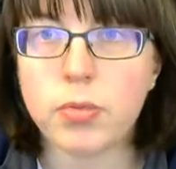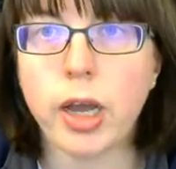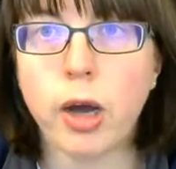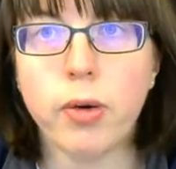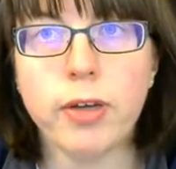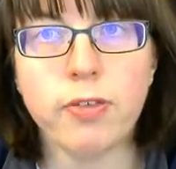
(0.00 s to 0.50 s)

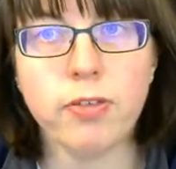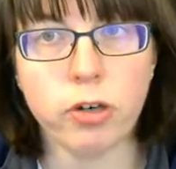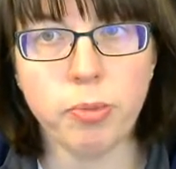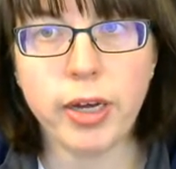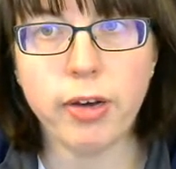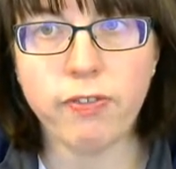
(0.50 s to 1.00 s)
Now, if
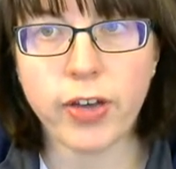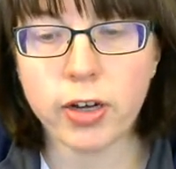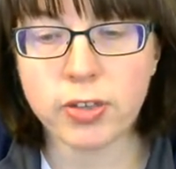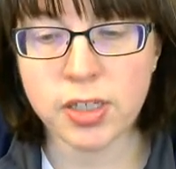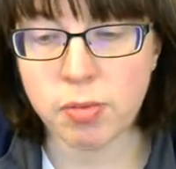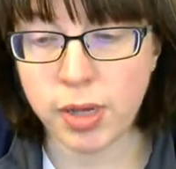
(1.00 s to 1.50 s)
Serbia
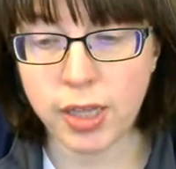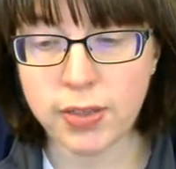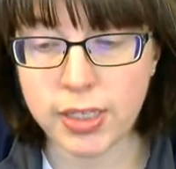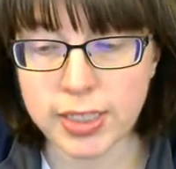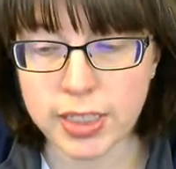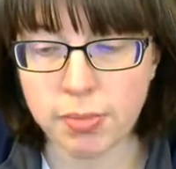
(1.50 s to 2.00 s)
failed to meet
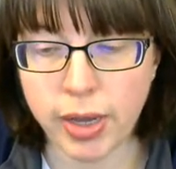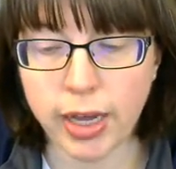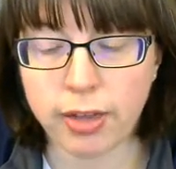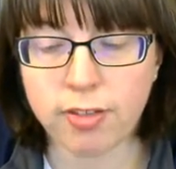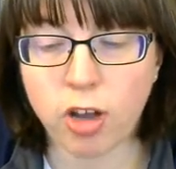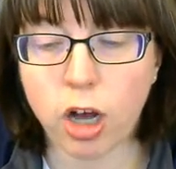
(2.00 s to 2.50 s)
these demands,